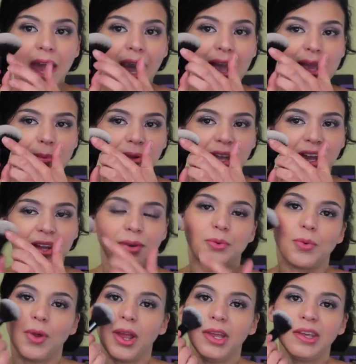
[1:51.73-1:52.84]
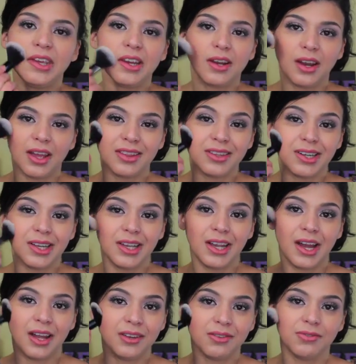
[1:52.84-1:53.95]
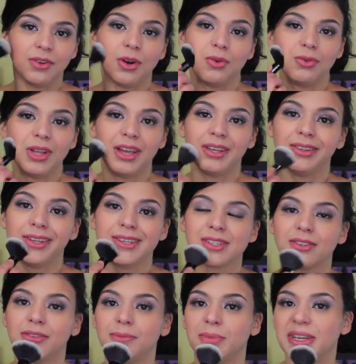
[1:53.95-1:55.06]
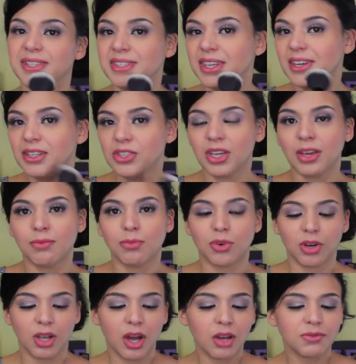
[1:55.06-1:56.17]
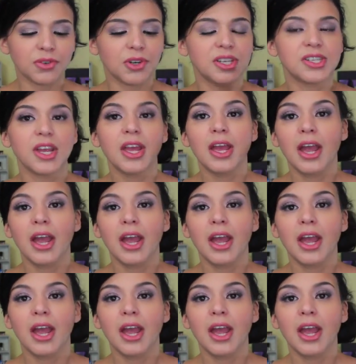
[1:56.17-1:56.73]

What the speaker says: I apply it right here, and then I kind of go like this on my skin to give more coverage.